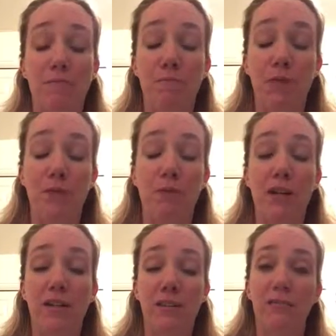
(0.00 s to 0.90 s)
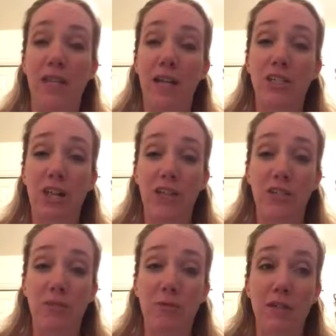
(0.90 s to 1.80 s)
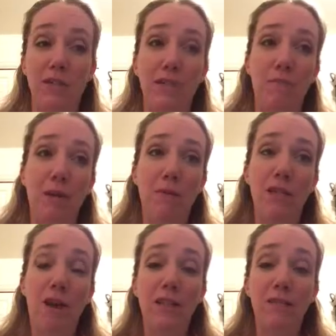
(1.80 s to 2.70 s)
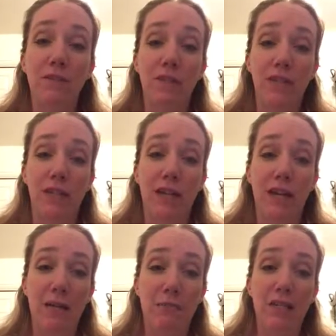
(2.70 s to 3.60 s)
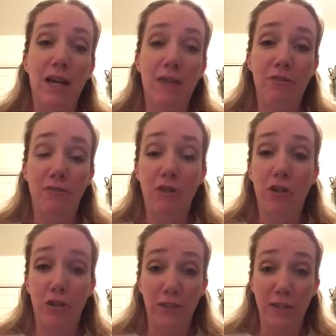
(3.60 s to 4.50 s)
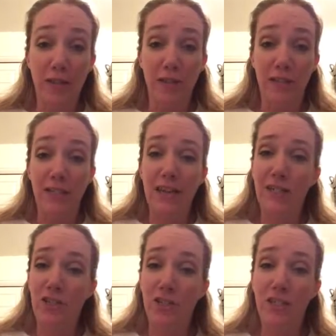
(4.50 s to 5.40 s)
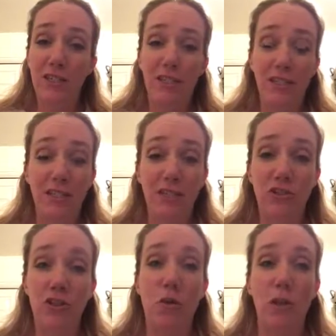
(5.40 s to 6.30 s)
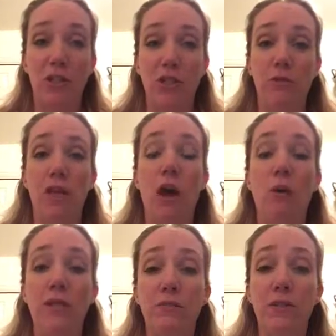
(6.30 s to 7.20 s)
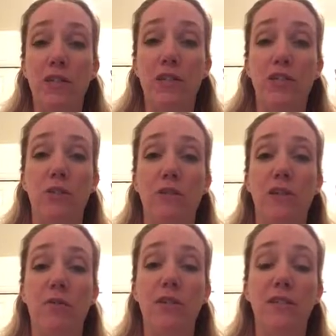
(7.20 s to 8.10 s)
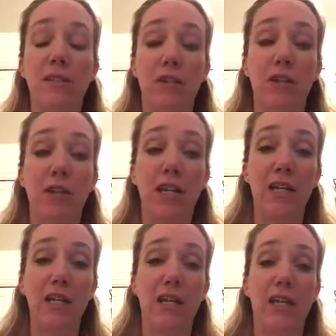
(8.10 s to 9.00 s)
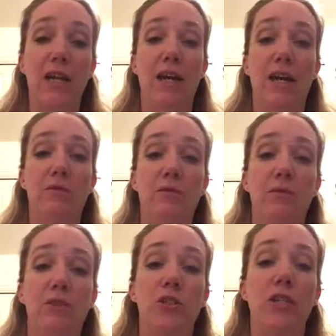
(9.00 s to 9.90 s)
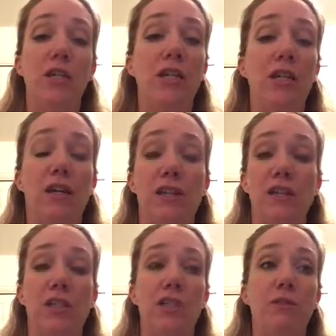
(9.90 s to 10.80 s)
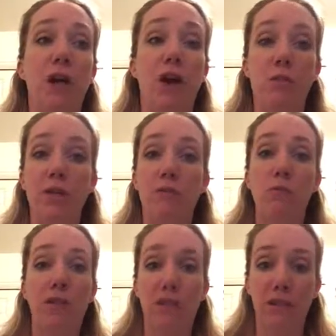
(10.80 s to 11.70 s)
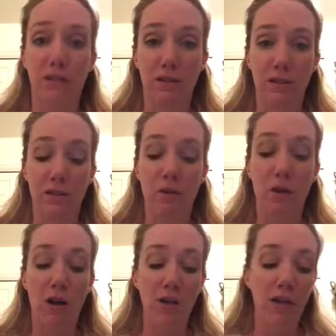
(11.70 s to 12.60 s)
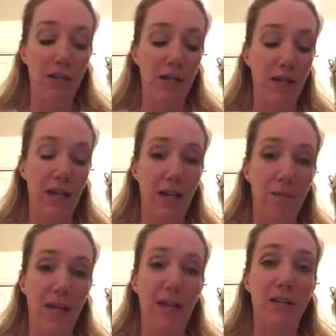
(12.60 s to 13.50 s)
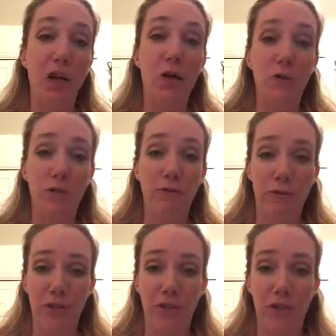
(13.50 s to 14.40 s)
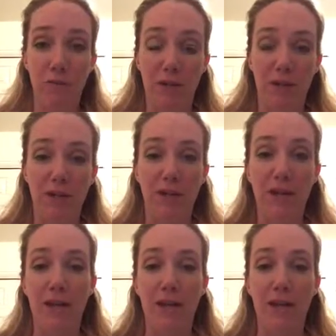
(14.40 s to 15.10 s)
period where education was maybe not as sought after for girls, and yet she still did so much. She was always reading, she was always learning, she was always working so hard, and I know she would be cheering me on,